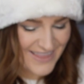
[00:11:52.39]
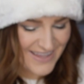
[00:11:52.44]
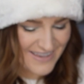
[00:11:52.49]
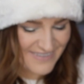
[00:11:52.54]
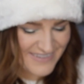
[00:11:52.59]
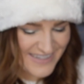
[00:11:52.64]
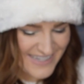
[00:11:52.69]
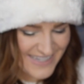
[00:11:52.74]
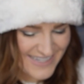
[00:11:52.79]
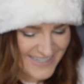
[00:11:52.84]

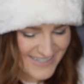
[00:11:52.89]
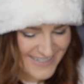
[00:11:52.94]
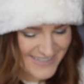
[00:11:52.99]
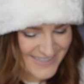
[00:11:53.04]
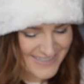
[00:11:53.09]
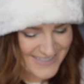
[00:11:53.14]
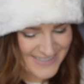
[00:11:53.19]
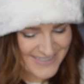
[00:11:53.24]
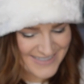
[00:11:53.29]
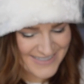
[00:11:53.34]
love it.
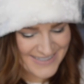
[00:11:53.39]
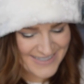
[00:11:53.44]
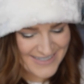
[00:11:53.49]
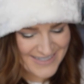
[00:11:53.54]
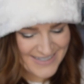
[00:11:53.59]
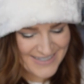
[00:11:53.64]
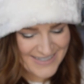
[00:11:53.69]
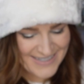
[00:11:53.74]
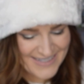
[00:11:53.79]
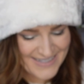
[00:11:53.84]

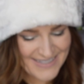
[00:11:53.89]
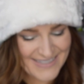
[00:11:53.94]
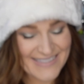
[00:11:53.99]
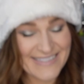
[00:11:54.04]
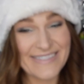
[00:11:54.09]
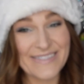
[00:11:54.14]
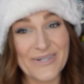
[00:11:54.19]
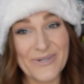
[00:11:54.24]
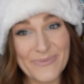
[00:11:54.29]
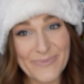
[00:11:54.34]

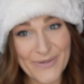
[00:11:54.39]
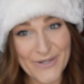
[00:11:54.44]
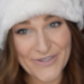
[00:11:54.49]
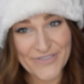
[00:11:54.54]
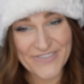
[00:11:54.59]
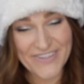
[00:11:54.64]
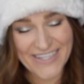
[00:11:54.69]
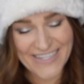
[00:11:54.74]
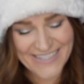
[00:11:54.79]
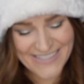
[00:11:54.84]
It's so
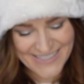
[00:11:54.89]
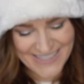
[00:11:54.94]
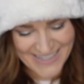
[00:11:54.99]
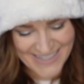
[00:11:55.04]
perfect.